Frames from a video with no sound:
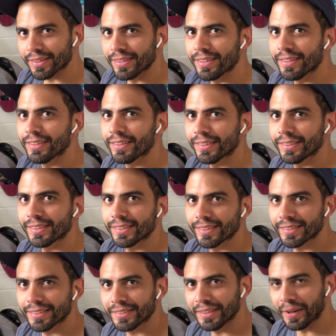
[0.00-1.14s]
Yeah, it just
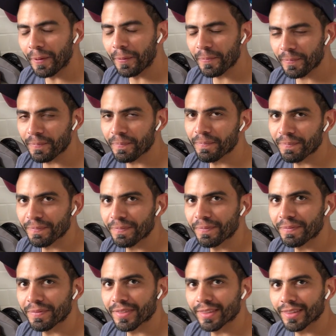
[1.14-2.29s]
happens. And then,
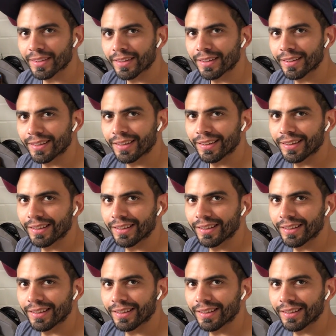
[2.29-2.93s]
how old is he now?